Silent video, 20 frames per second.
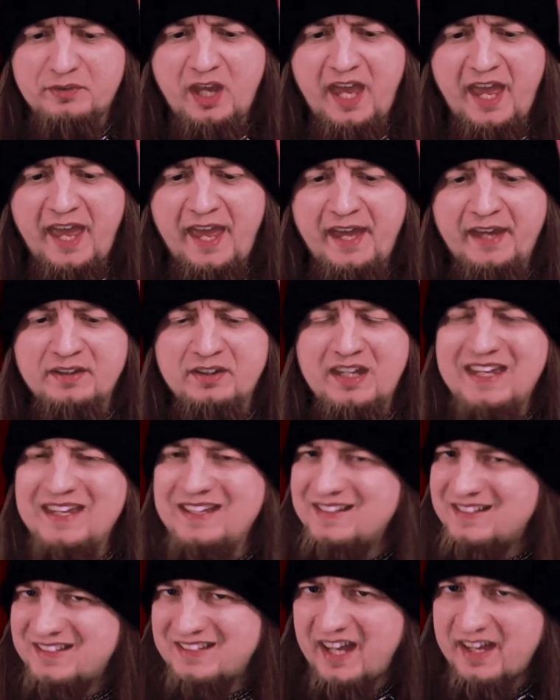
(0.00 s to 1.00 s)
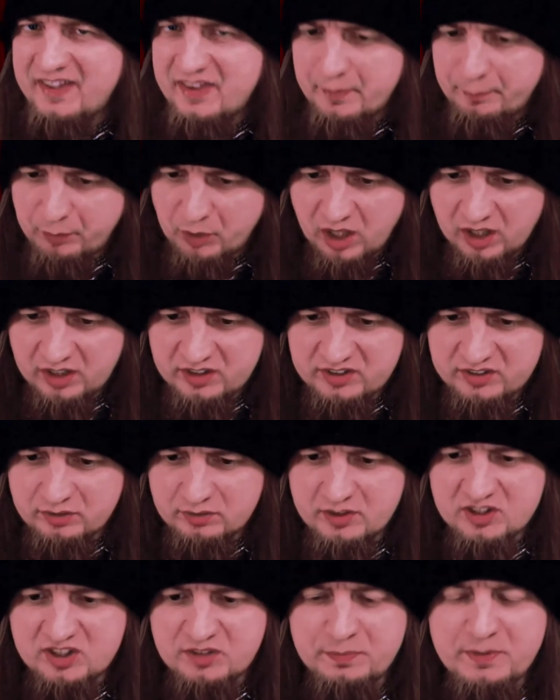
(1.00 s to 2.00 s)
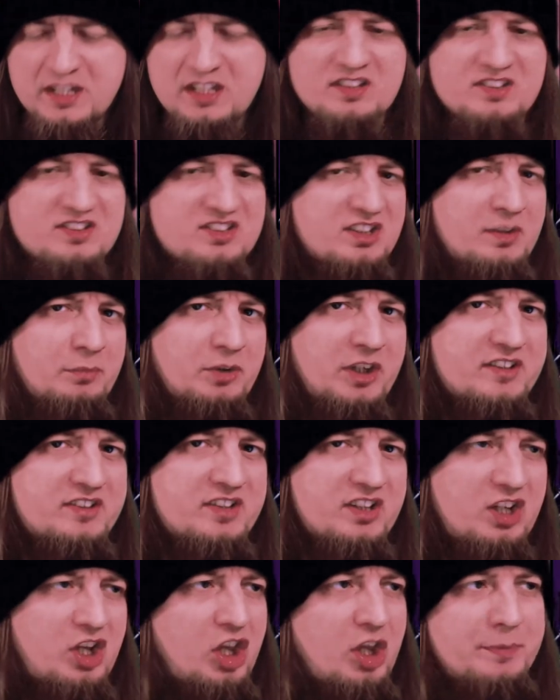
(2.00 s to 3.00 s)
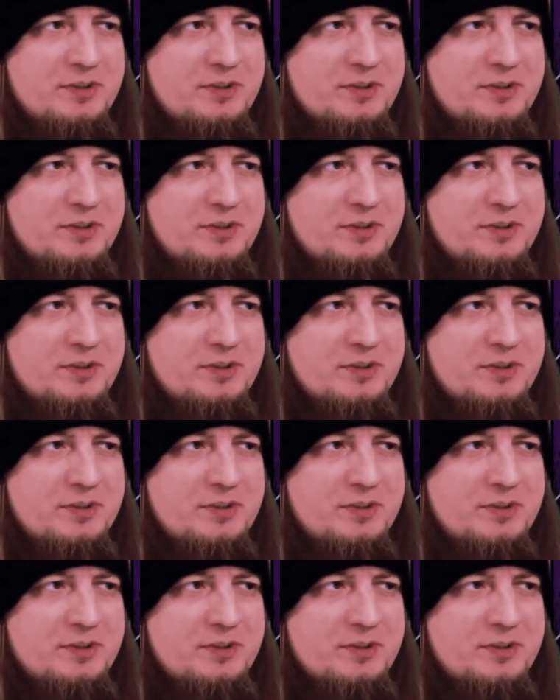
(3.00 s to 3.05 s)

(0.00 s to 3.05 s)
and inside the box, so to speak, as some like to call it.